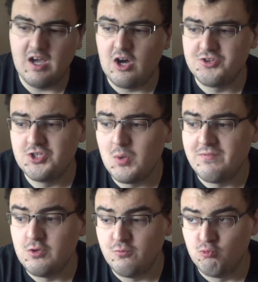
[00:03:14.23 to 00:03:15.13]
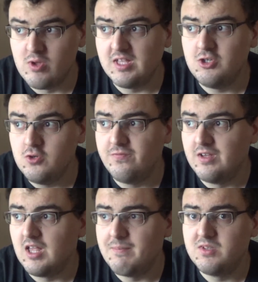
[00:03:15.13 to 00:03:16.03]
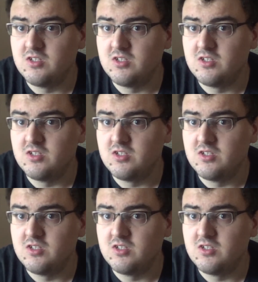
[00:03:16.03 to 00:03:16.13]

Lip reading: Also, if you really do feel up